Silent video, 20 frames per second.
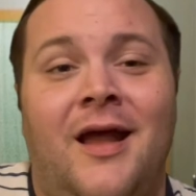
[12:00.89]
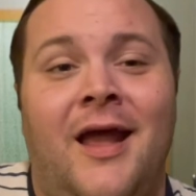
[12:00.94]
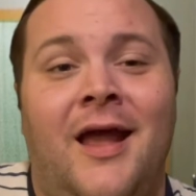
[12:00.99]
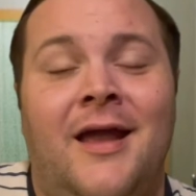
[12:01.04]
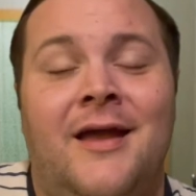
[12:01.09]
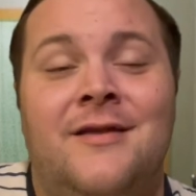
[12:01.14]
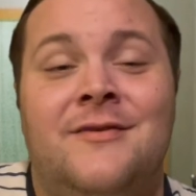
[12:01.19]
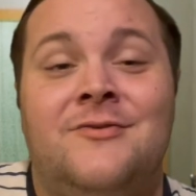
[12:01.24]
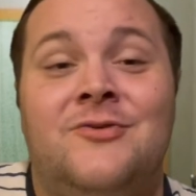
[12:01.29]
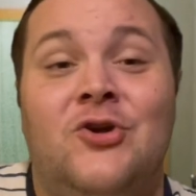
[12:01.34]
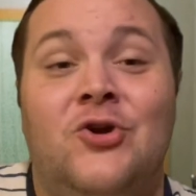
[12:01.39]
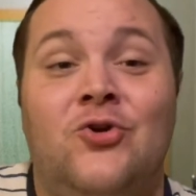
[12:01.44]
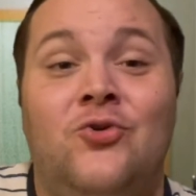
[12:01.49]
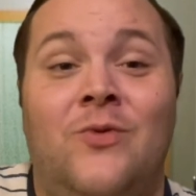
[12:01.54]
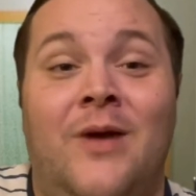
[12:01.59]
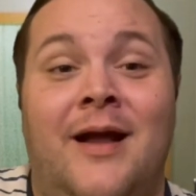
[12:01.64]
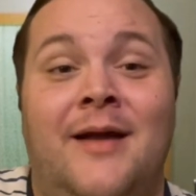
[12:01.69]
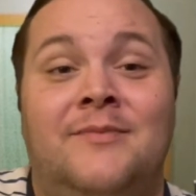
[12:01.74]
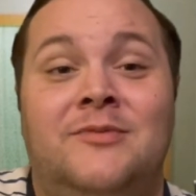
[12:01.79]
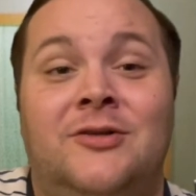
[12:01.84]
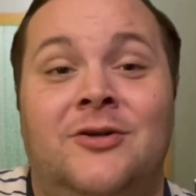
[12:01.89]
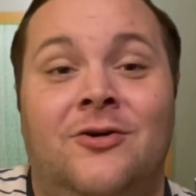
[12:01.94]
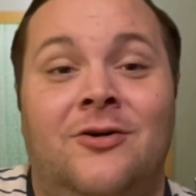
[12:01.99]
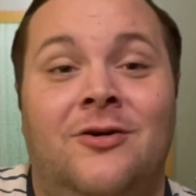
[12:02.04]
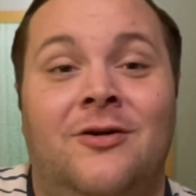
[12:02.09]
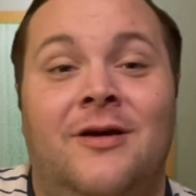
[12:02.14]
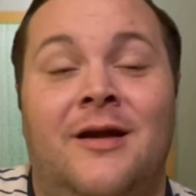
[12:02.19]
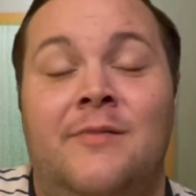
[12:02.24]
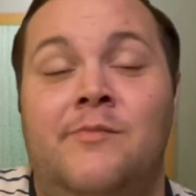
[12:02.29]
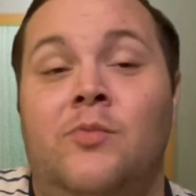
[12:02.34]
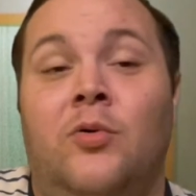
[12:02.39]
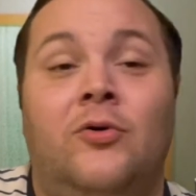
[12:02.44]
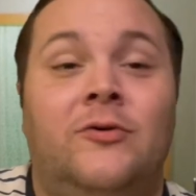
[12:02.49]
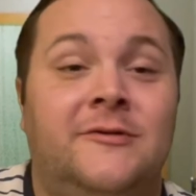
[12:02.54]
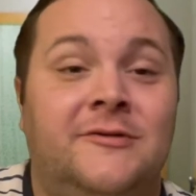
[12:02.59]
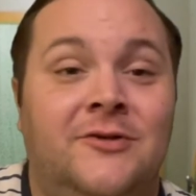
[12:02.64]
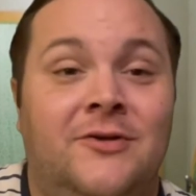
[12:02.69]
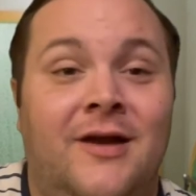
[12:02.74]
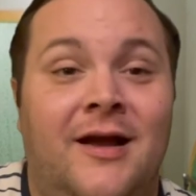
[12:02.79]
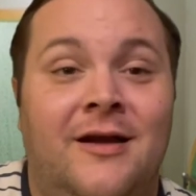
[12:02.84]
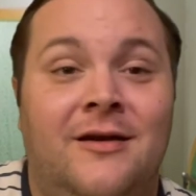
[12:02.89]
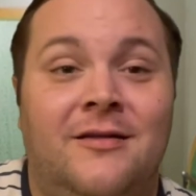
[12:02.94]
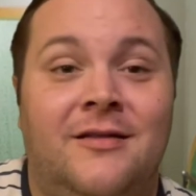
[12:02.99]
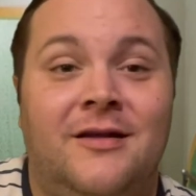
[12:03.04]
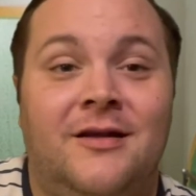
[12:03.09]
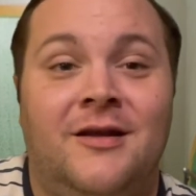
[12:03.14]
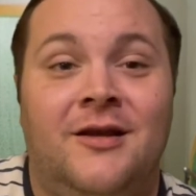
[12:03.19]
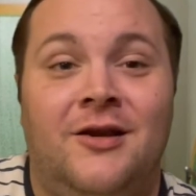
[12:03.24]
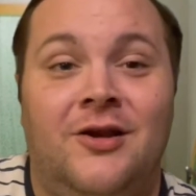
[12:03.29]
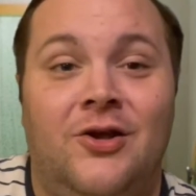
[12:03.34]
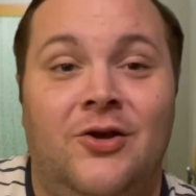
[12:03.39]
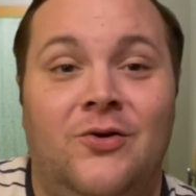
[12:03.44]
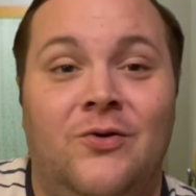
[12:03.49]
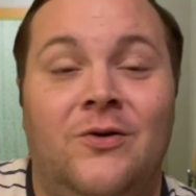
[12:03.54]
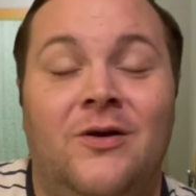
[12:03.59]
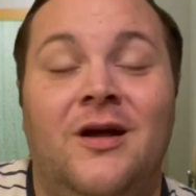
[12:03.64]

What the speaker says: and grabs her and pulls her out of the canoe.